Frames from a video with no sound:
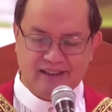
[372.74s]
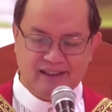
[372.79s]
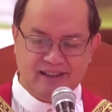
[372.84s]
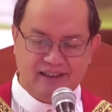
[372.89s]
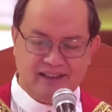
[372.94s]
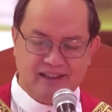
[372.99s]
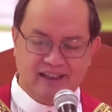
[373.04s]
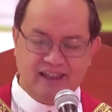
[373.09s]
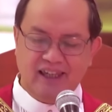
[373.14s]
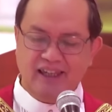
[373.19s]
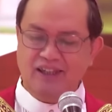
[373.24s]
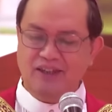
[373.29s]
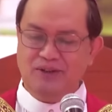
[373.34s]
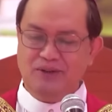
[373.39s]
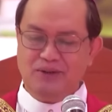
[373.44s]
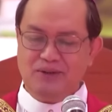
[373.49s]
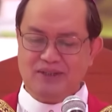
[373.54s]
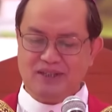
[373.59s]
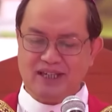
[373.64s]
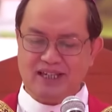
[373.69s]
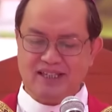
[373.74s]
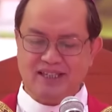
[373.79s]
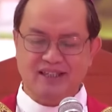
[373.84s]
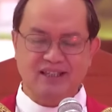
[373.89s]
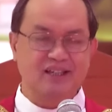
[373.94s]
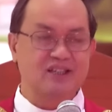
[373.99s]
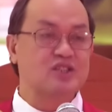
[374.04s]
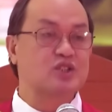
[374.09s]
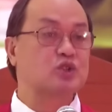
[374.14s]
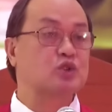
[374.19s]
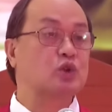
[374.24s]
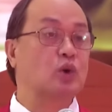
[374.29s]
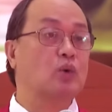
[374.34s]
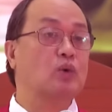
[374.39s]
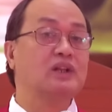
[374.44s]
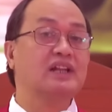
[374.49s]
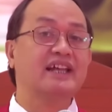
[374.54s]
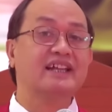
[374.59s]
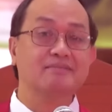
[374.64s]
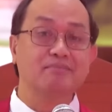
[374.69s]
He uses
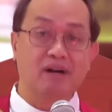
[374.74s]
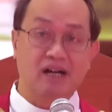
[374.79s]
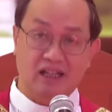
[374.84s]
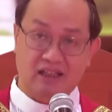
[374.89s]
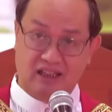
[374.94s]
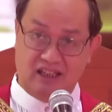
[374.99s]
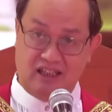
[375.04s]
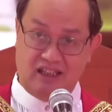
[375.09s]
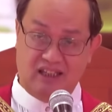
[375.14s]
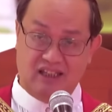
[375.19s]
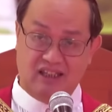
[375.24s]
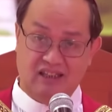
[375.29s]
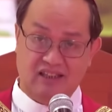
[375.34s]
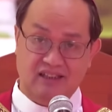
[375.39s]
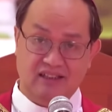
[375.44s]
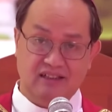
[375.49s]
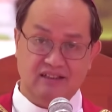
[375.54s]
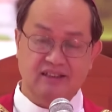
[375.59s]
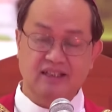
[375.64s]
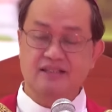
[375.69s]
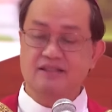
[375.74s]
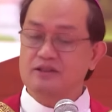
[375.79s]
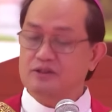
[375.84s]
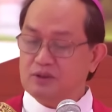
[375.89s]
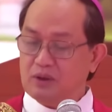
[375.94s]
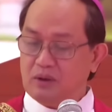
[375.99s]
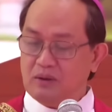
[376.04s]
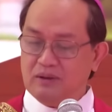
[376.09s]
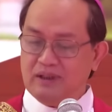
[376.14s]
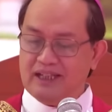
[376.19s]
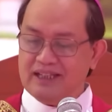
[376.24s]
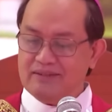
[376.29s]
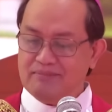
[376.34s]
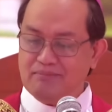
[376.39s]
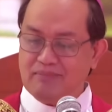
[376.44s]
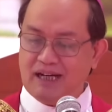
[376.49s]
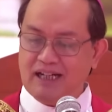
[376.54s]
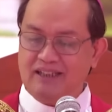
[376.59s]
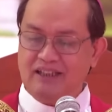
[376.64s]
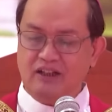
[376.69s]
stolen money, the stolen
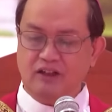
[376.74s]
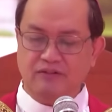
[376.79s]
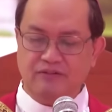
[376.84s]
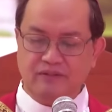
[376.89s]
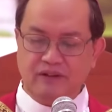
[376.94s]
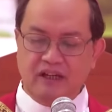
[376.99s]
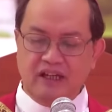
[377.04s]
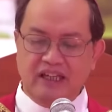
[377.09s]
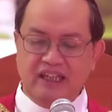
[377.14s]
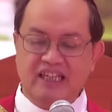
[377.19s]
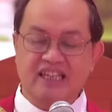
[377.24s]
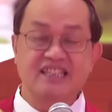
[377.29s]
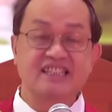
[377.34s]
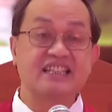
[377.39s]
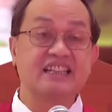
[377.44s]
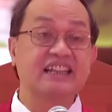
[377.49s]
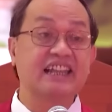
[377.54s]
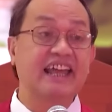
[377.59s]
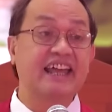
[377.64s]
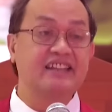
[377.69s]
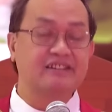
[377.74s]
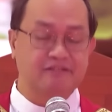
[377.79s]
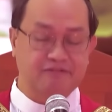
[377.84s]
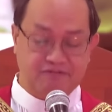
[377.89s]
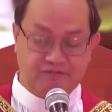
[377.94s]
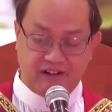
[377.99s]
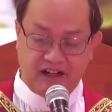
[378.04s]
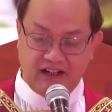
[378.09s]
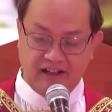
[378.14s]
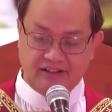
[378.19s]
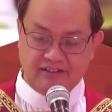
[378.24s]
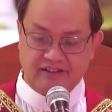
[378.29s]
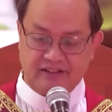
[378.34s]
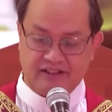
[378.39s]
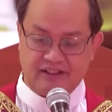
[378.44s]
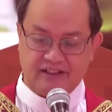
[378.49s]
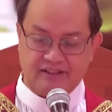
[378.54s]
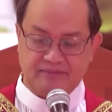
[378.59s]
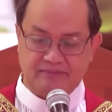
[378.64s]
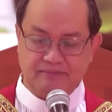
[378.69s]
money of his late
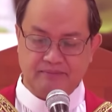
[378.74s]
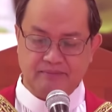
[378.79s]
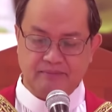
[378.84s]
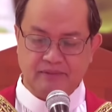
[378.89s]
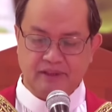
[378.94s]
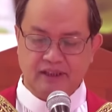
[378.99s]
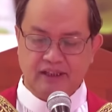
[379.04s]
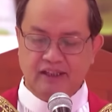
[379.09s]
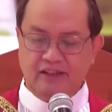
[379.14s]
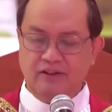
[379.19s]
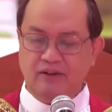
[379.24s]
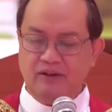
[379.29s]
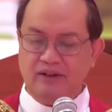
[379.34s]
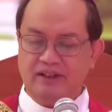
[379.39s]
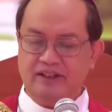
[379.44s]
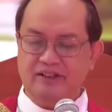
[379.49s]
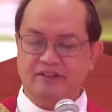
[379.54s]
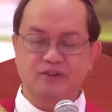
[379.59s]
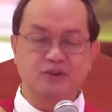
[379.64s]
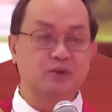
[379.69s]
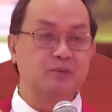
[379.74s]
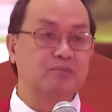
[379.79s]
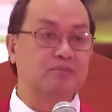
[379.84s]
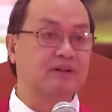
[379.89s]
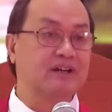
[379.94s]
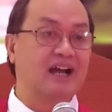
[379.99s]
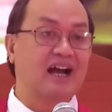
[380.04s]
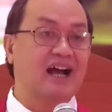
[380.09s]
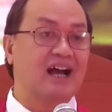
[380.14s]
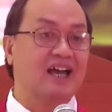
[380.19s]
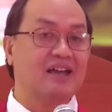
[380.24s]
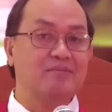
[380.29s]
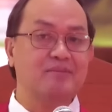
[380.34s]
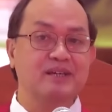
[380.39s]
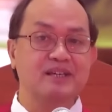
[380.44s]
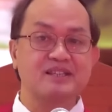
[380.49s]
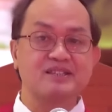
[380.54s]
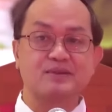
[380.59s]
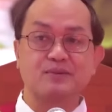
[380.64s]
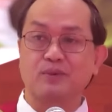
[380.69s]
father, in order to bribe
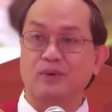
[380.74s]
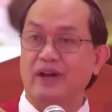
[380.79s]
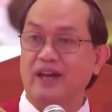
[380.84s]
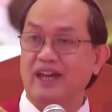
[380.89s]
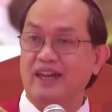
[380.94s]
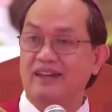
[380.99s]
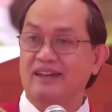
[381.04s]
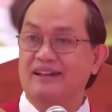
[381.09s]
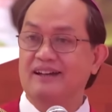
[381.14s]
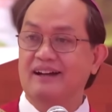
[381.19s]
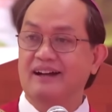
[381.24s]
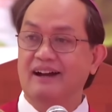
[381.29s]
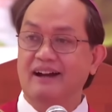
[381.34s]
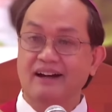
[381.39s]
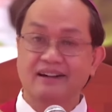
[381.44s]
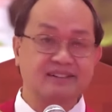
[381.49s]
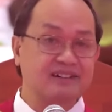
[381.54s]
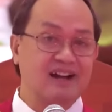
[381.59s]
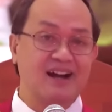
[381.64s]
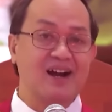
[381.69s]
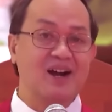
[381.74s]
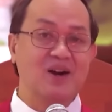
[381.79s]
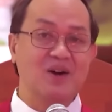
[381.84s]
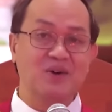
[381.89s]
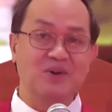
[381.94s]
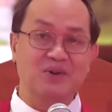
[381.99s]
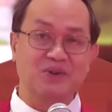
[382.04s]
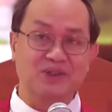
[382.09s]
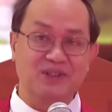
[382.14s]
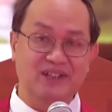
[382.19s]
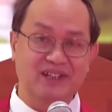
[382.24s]
his way around.